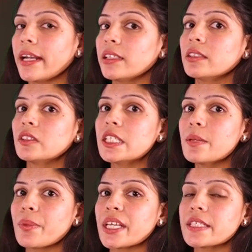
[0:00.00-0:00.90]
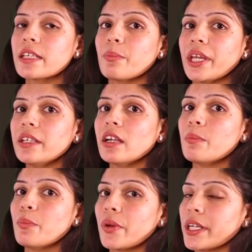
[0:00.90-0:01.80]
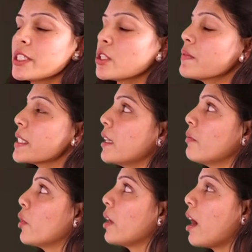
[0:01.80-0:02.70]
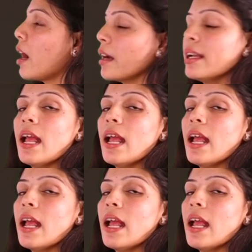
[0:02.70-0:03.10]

and the 3 basic main components of cell wall are